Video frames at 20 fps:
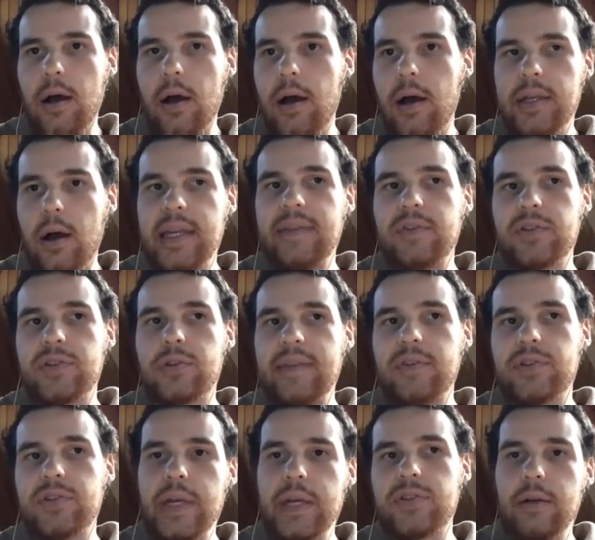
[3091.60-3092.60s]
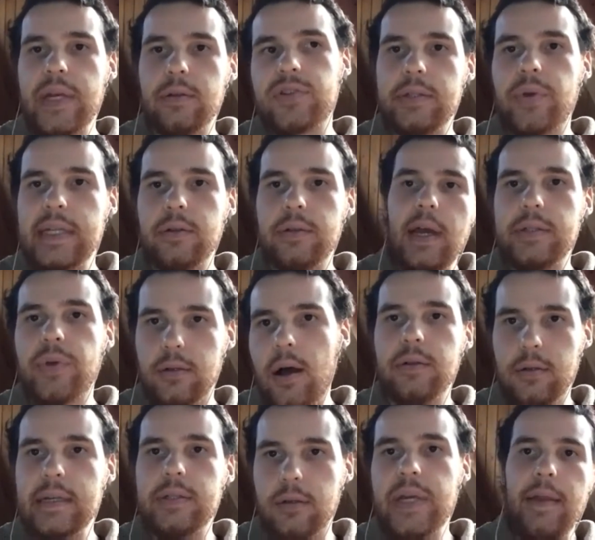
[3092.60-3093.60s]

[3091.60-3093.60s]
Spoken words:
give us the real deal." I'm